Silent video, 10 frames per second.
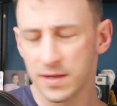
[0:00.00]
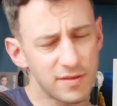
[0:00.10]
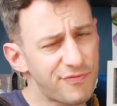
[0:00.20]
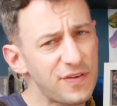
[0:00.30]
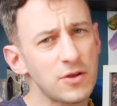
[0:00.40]
The
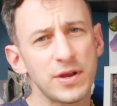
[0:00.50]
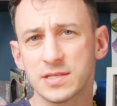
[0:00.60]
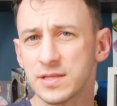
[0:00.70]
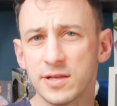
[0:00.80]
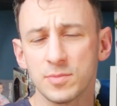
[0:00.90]

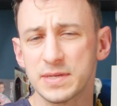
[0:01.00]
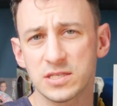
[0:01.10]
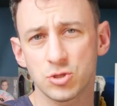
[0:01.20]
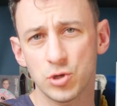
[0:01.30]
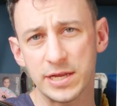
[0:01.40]
fingering's a little bit
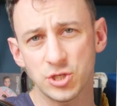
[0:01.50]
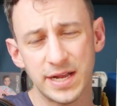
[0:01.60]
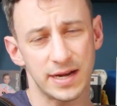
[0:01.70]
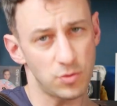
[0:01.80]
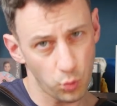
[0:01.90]
strange
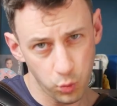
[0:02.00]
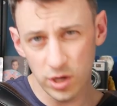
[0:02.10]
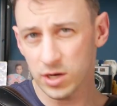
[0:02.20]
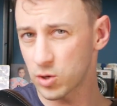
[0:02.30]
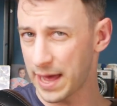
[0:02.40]
there.
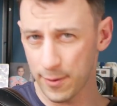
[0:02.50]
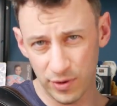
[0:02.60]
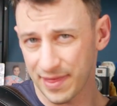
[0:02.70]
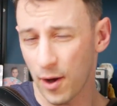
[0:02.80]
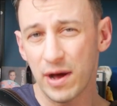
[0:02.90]
Work
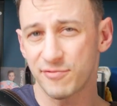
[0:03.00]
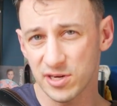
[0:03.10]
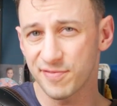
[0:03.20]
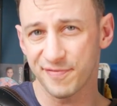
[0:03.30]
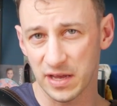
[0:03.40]
with however
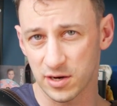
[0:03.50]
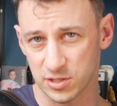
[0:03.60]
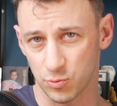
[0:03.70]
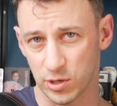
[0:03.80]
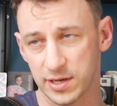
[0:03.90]
your
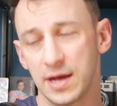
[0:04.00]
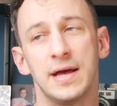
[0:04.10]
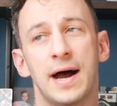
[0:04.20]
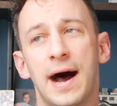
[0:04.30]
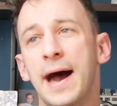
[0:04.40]
fingers work.
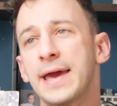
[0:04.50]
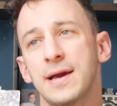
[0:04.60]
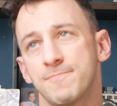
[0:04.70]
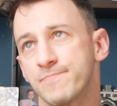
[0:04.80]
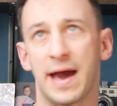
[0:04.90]
I
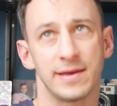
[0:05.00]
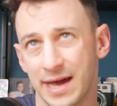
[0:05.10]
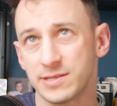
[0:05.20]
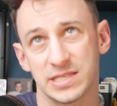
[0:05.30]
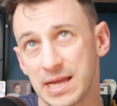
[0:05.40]

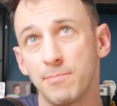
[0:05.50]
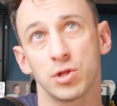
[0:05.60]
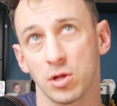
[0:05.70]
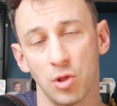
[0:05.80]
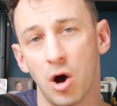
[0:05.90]

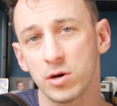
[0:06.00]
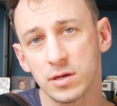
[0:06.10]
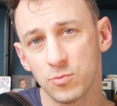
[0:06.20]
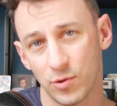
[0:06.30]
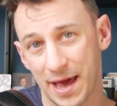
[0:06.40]
stumble
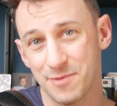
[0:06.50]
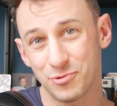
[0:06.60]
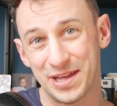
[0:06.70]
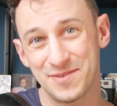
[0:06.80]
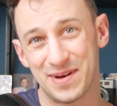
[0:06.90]
along when I
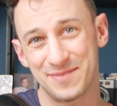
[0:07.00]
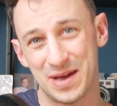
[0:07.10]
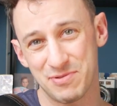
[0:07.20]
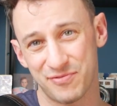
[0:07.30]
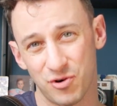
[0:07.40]
play my
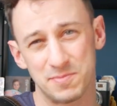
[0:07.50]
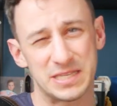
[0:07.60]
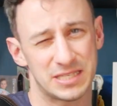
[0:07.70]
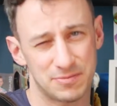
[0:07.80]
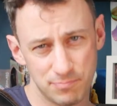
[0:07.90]

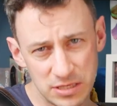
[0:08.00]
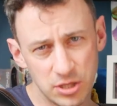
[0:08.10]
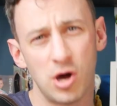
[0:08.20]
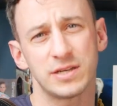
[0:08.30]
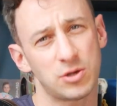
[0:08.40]
performance. As
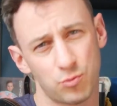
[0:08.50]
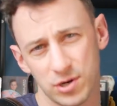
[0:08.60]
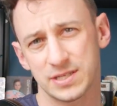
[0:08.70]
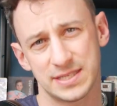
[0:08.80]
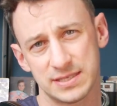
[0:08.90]
long as it
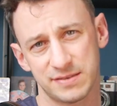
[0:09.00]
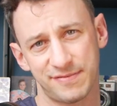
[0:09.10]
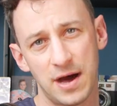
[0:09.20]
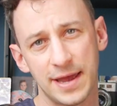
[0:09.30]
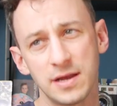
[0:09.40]
works, that's
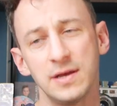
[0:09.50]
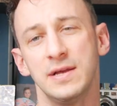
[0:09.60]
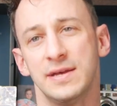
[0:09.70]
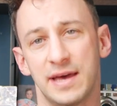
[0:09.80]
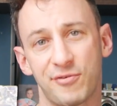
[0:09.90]
fine.
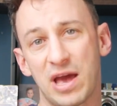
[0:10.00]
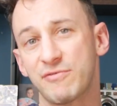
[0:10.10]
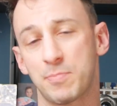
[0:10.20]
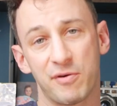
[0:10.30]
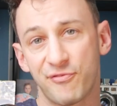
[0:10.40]
If you have
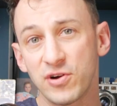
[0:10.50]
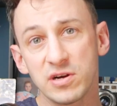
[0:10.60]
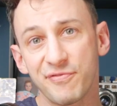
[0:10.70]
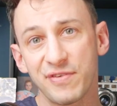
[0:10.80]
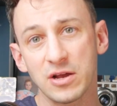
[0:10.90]
a
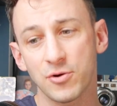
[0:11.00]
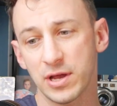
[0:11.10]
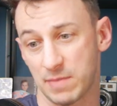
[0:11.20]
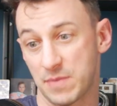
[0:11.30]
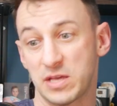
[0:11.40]
preferred
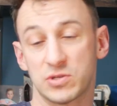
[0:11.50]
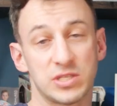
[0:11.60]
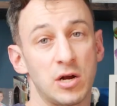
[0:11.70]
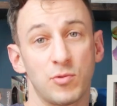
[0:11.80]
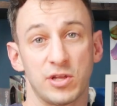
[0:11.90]
fingering, maybe you
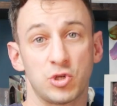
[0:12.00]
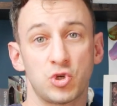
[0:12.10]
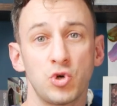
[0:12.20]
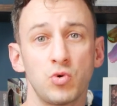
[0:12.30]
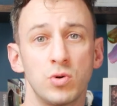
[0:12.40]
start with a
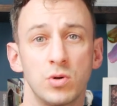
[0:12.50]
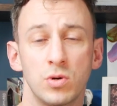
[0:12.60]
2.